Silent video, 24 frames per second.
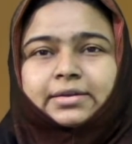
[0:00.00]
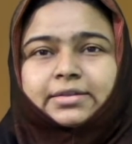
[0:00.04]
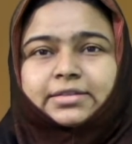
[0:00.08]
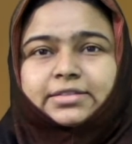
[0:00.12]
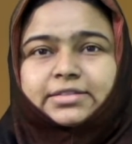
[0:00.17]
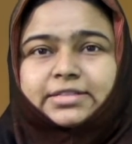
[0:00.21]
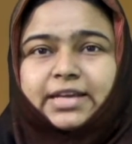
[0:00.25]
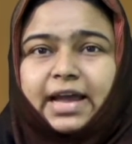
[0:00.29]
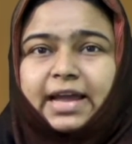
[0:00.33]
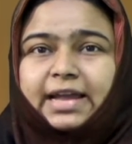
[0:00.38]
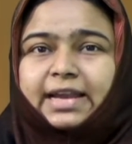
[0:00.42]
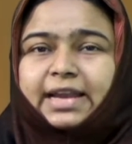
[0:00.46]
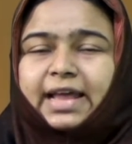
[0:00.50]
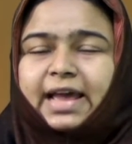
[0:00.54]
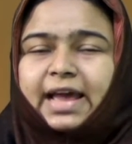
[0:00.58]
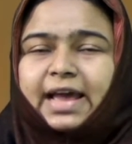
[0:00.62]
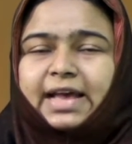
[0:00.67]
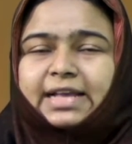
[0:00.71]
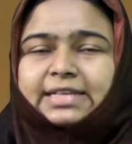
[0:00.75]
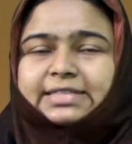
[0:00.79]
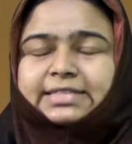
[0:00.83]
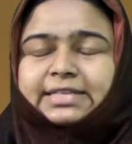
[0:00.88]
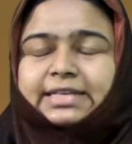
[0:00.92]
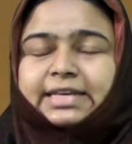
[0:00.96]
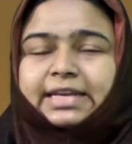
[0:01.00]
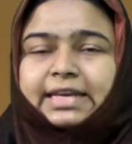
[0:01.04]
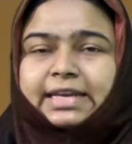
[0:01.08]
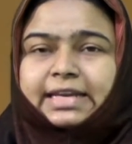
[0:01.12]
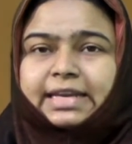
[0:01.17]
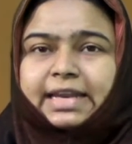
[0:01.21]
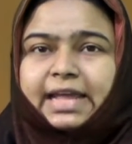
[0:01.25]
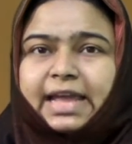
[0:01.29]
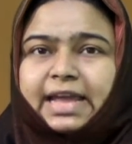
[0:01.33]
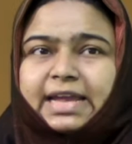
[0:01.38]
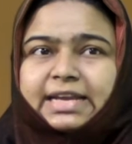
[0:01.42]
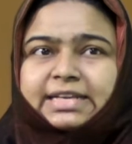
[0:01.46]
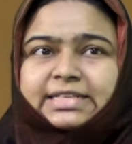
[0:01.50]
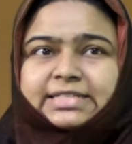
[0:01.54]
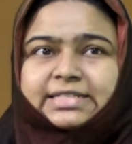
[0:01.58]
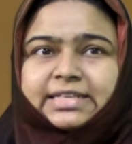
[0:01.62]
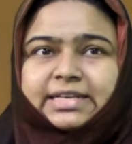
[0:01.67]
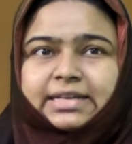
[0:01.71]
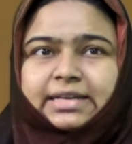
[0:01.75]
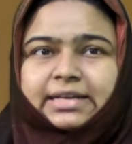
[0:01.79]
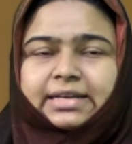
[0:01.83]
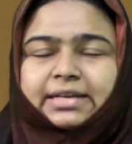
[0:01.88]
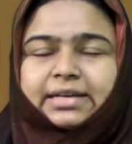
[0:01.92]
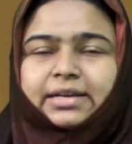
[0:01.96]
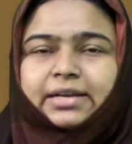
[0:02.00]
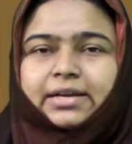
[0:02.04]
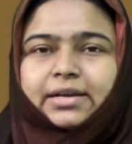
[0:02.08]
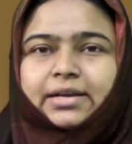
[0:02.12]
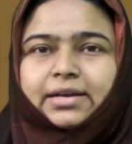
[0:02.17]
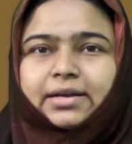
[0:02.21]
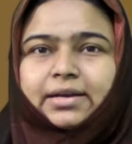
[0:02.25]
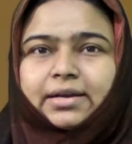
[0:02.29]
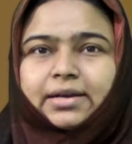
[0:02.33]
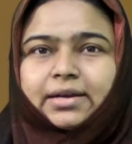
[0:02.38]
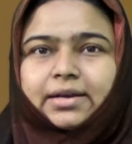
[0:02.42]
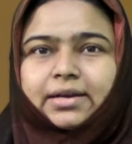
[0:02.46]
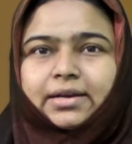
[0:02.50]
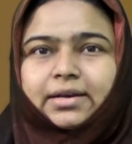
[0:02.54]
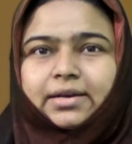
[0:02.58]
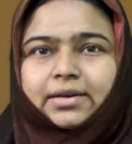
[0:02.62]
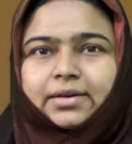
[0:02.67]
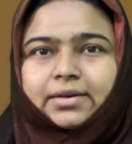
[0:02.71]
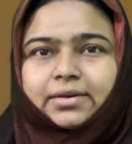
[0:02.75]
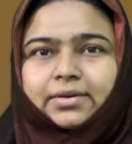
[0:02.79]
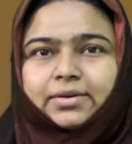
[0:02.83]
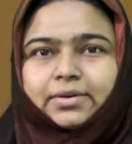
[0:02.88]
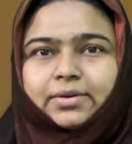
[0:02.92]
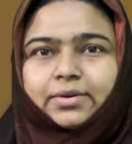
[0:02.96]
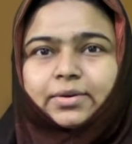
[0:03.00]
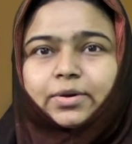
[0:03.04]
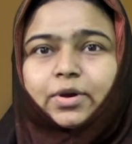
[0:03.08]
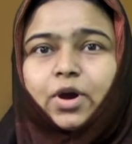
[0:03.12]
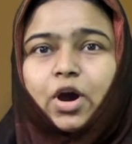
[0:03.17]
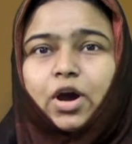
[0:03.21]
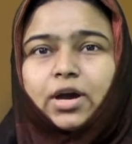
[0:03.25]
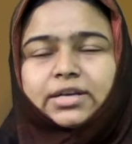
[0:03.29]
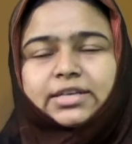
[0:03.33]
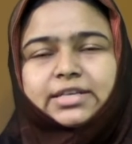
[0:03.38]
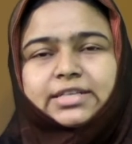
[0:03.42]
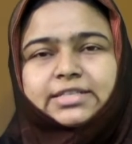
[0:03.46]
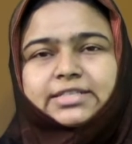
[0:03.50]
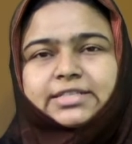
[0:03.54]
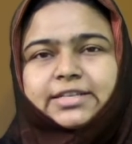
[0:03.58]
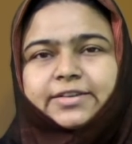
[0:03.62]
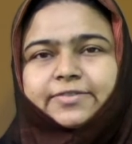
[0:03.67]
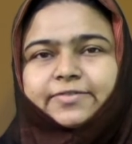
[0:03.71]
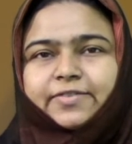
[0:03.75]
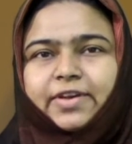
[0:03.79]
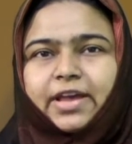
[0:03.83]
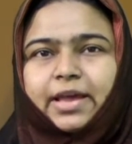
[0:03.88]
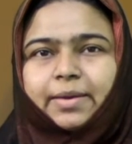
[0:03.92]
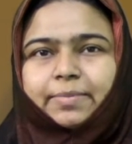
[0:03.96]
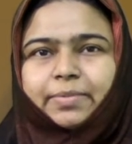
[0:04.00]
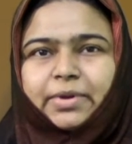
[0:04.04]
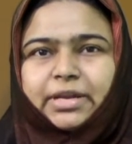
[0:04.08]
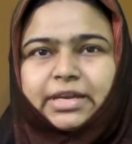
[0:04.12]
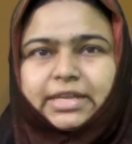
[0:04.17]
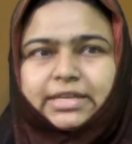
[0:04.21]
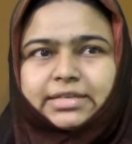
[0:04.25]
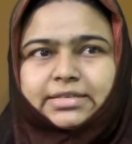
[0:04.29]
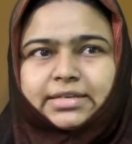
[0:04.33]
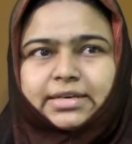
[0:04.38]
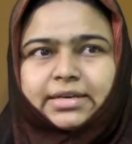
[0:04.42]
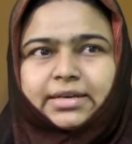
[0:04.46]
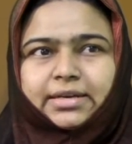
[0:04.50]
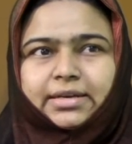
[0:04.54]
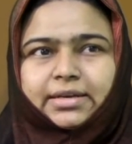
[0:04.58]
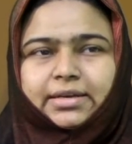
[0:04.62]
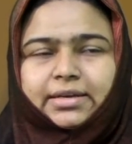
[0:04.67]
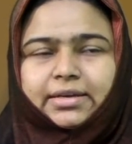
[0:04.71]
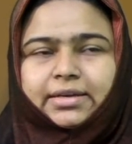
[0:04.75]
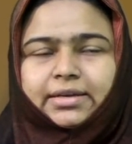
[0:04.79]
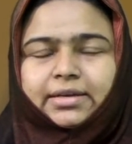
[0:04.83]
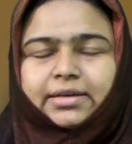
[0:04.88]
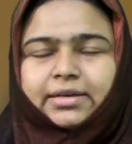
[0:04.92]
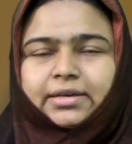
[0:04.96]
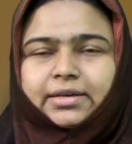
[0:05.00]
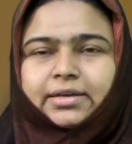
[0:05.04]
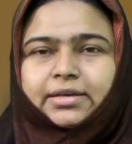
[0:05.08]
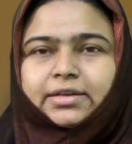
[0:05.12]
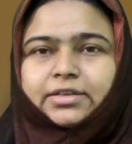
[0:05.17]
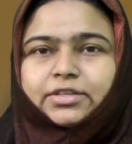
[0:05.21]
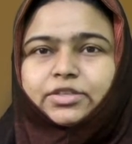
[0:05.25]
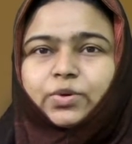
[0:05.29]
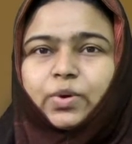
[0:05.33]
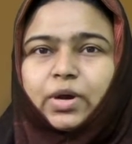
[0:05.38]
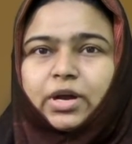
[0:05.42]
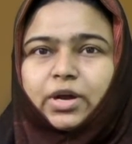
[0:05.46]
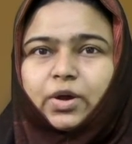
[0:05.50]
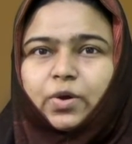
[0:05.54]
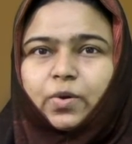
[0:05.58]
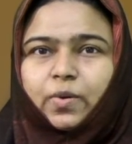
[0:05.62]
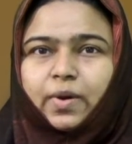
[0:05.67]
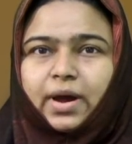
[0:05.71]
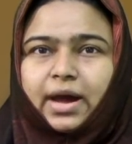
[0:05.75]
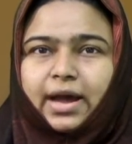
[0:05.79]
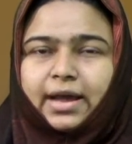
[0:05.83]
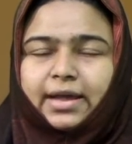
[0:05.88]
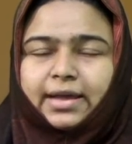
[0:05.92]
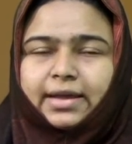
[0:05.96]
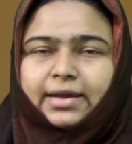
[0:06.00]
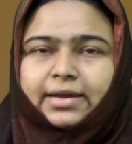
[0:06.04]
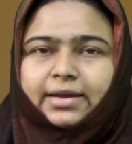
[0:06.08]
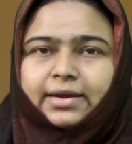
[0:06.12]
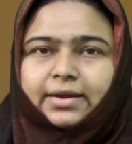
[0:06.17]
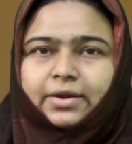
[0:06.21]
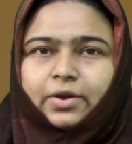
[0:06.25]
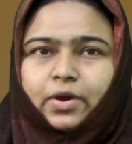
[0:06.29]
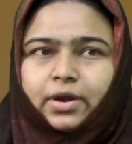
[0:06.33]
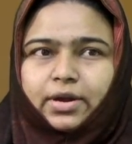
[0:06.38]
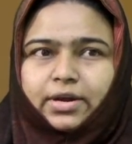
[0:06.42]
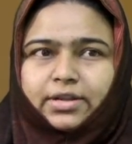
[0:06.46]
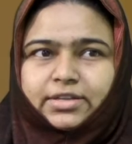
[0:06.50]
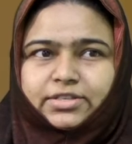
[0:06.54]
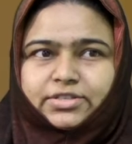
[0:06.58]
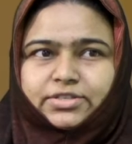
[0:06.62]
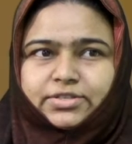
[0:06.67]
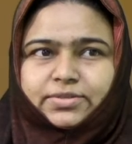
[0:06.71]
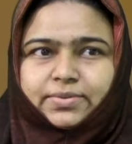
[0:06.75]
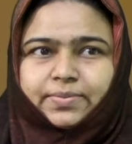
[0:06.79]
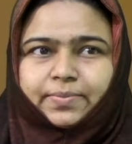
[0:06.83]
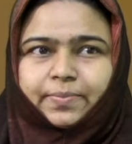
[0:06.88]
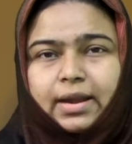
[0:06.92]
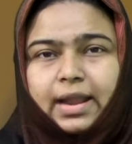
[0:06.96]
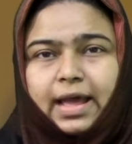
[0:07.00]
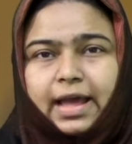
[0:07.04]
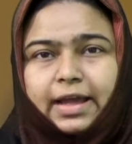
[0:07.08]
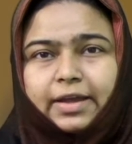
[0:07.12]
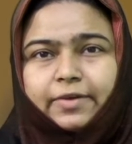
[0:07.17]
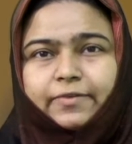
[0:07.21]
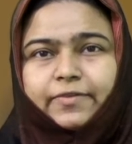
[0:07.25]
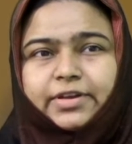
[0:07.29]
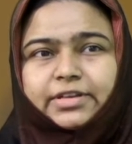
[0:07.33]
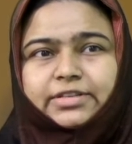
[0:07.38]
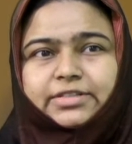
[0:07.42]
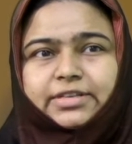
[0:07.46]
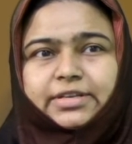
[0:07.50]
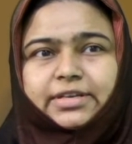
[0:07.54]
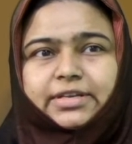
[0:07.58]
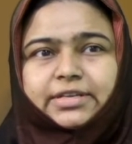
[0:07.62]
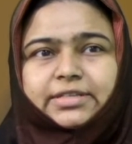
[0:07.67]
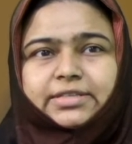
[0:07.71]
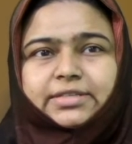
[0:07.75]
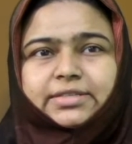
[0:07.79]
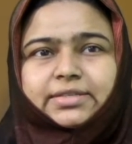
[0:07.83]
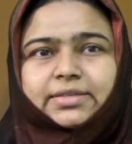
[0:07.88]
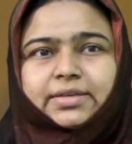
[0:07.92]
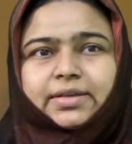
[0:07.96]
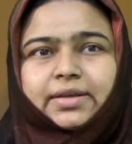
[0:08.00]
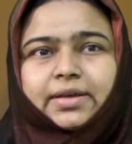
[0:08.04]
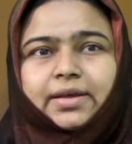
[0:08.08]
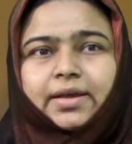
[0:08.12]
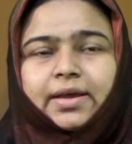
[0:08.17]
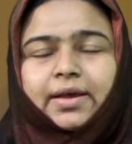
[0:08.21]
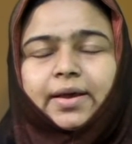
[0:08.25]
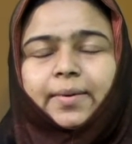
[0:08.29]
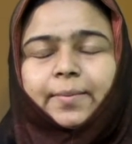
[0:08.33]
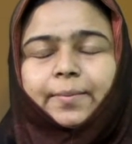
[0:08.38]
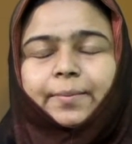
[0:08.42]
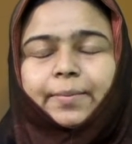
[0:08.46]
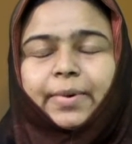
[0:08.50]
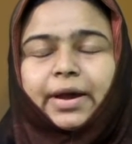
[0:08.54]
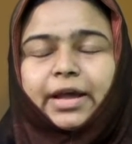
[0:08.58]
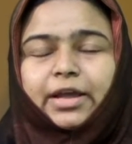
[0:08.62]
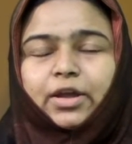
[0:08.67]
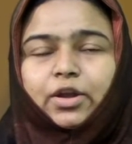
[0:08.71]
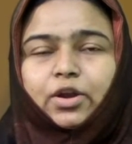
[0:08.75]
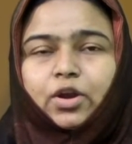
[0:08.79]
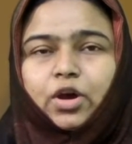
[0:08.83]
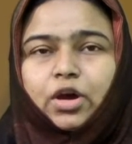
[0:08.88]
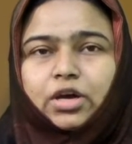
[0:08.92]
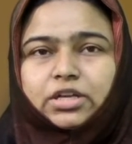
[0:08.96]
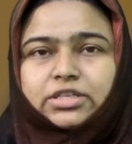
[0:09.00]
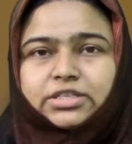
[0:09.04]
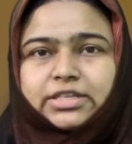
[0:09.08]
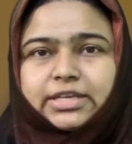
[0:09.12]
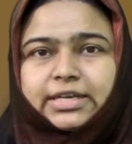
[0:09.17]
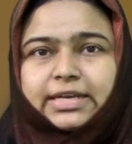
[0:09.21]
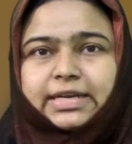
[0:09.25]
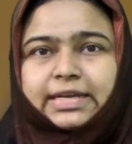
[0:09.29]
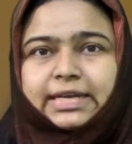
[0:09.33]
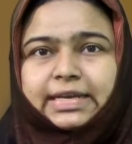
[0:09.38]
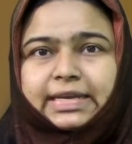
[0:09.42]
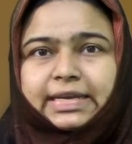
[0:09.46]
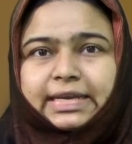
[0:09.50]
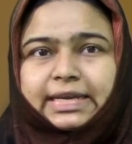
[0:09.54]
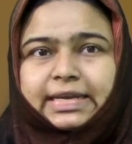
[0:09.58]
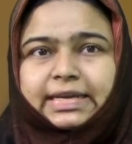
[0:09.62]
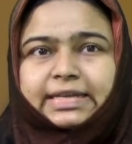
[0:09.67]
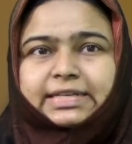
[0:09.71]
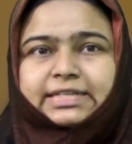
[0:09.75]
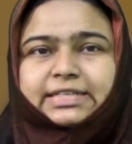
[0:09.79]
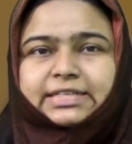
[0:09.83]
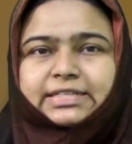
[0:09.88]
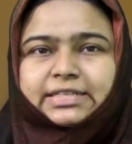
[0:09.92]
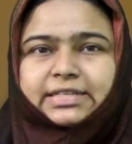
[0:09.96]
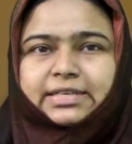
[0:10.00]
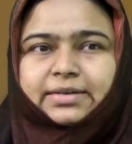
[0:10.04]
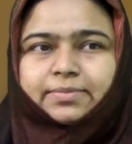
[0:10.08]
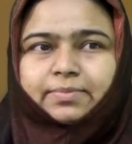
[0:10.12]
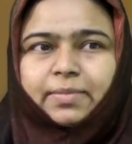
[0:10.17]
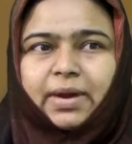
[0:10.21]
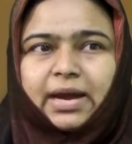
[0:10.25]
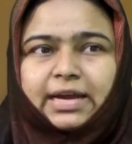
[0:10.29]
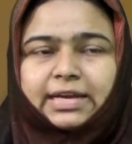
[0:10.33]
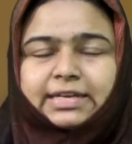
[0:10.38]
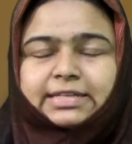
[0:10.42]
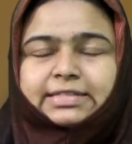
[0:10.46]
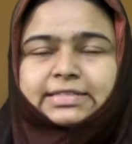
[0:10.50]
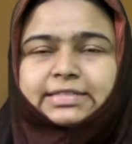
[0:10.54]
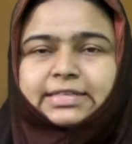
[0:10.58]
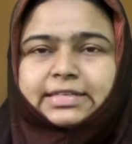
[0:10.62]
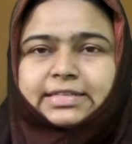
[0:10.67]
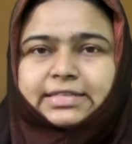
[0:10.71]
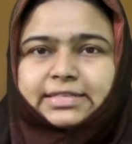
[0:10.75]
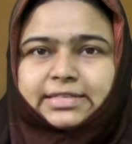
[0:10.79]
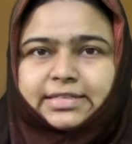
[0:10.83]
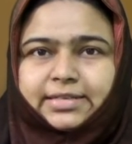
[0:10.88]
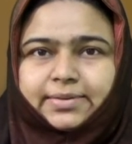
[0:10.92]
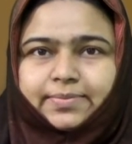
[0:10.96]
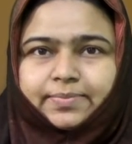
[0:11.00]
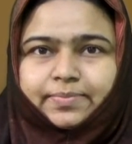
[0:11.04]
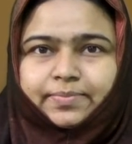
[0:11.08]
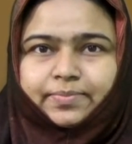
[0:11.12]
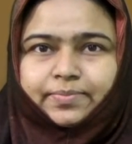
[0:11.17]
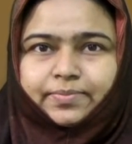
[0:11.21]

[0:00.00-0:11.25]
Child has an innate cognitive ability to acquire knowledge. Language is biologically determined system.